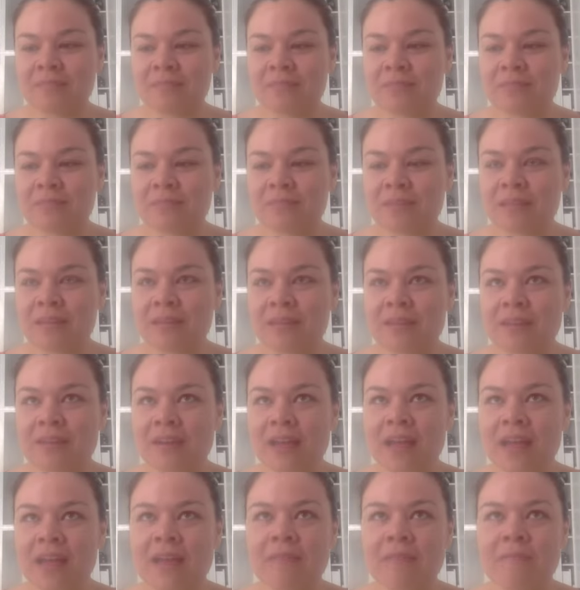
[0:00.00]
But
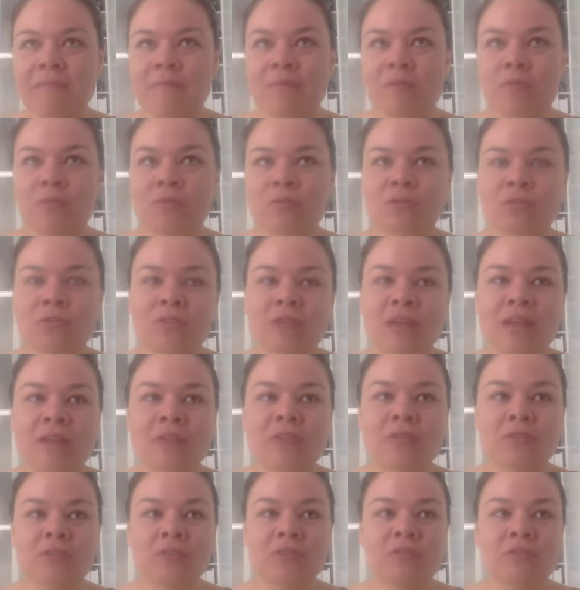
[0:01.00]
I
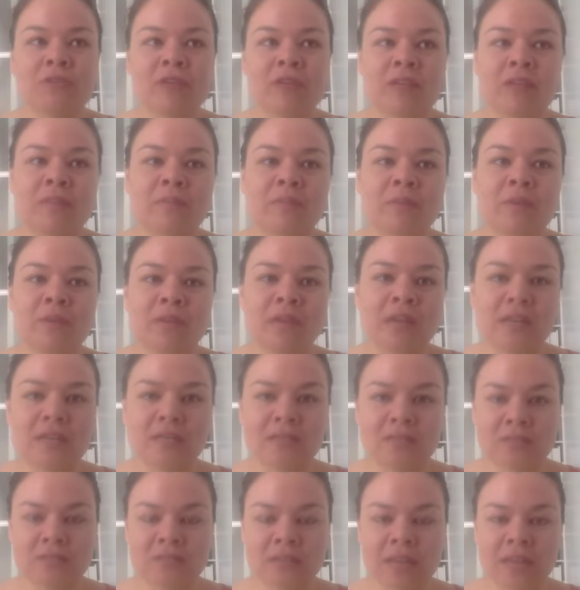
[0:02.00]
also created the
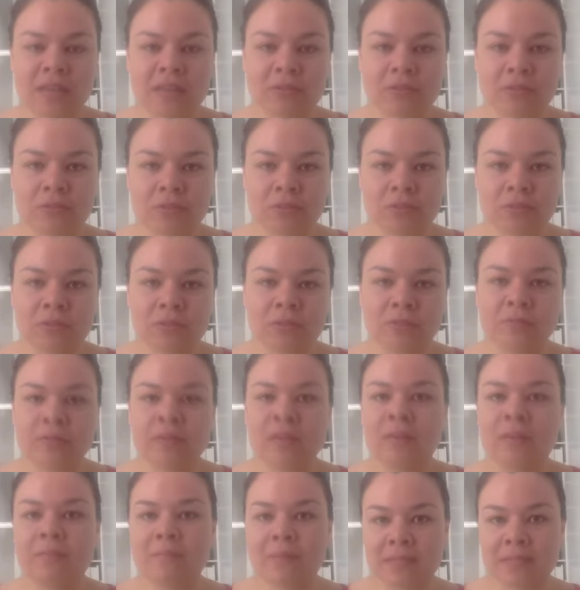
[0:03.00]
podcast to like also
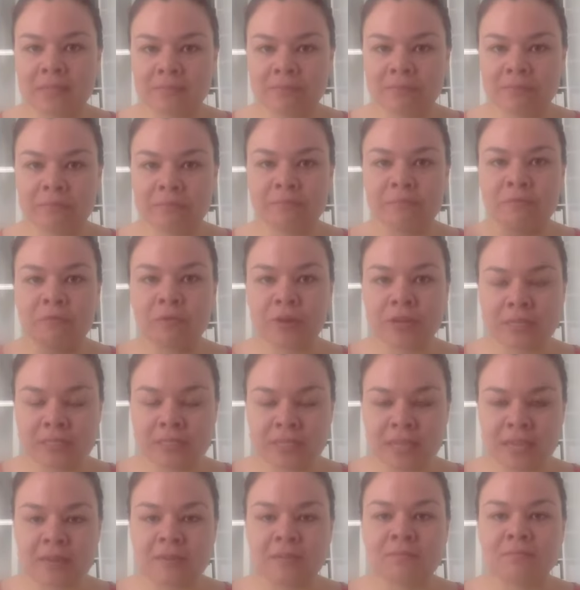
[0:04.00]
develop my voice
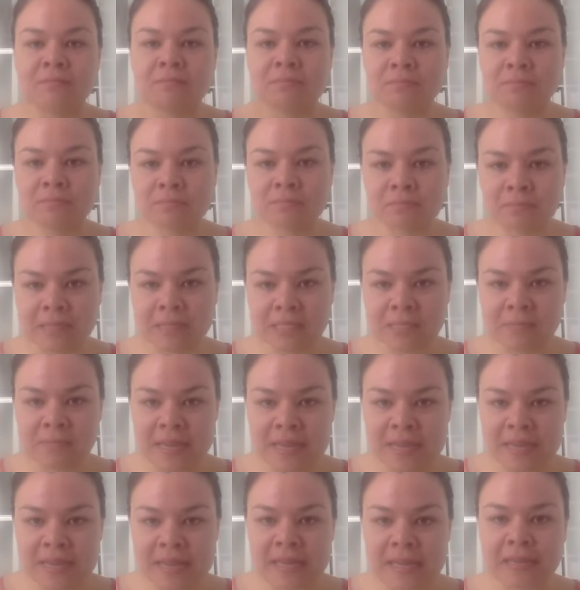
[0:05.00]
and my
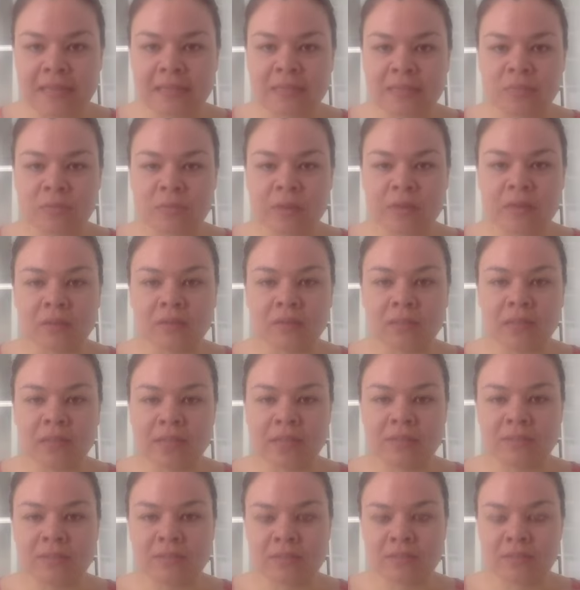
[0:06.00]
speaking as well,
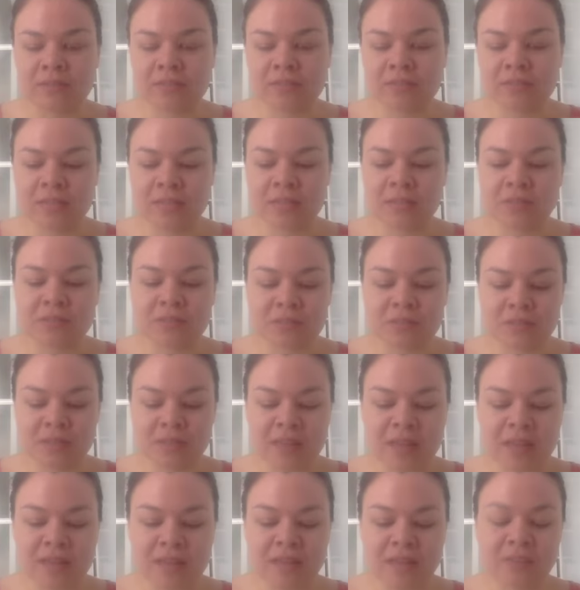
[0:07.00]
like to just get used to
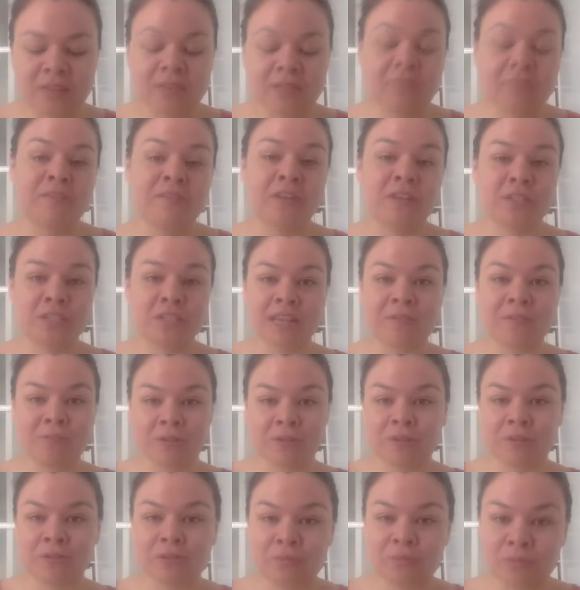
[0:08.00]
that, because eventually I want
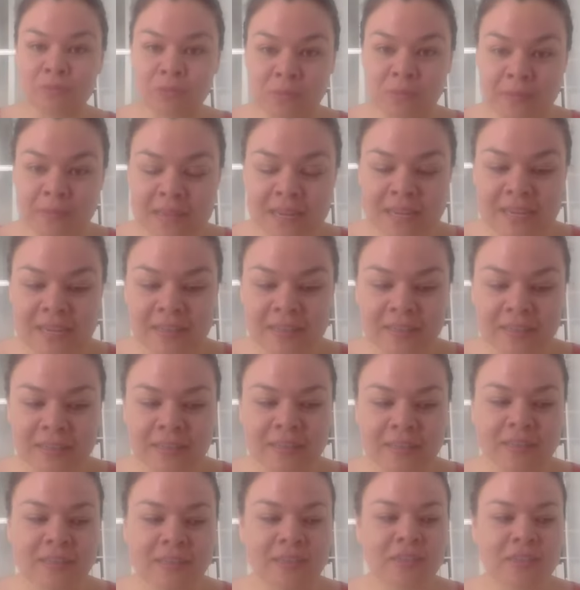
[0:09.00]
to do more speaking.
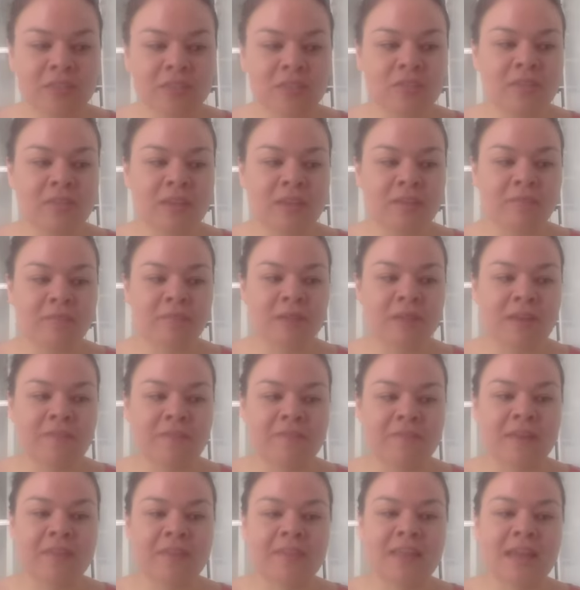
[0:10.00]
So that I
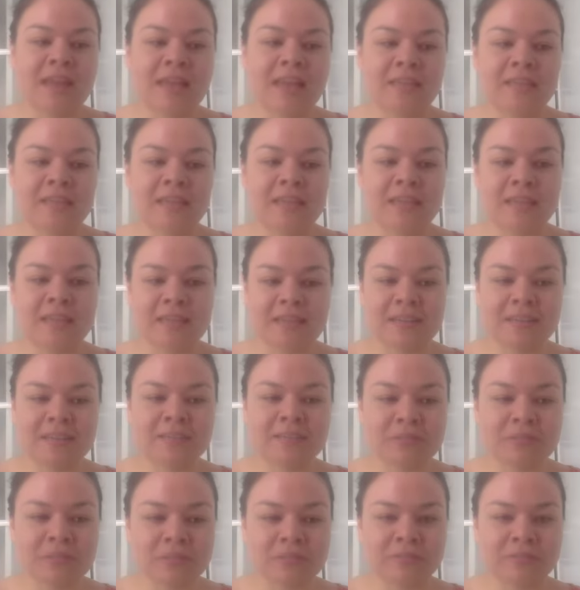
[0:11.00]
found that as like a
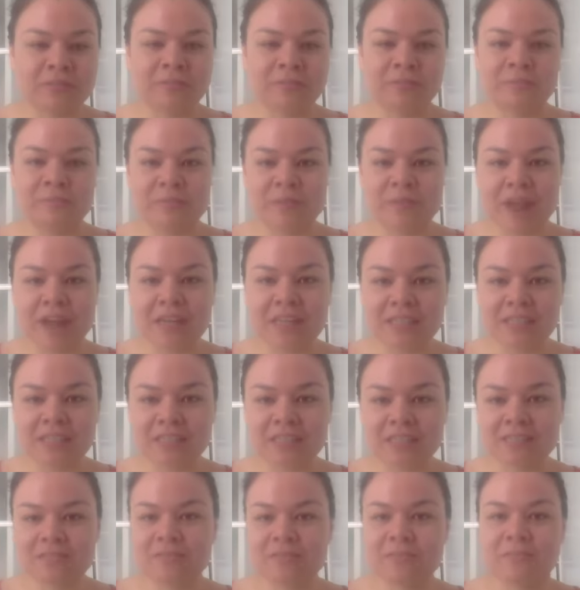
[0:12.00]
sort of a
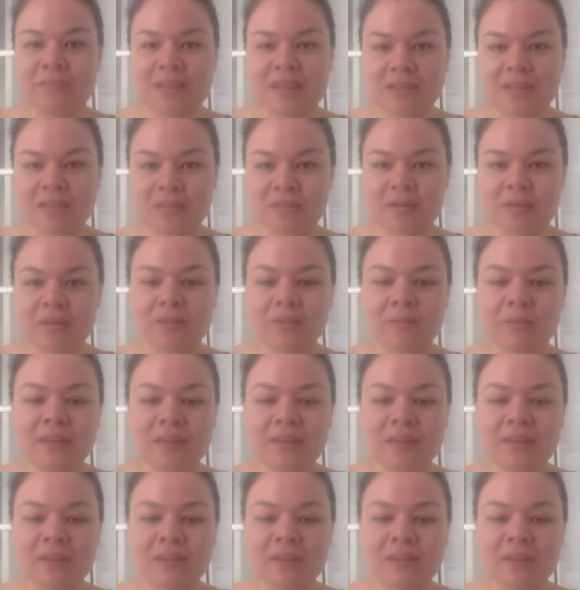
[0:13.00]
practice for me as well.